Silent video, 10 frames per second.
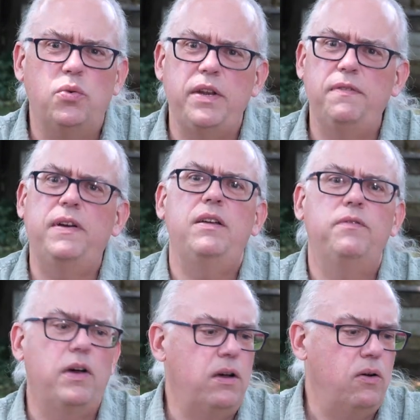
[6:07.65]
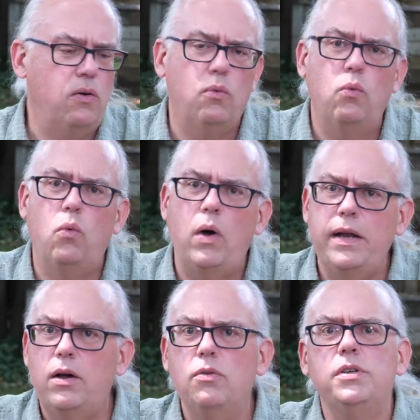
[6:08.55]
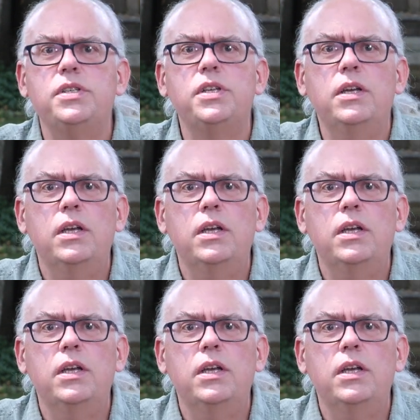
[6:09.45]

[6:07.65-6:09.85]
twenty-five uh, watt hours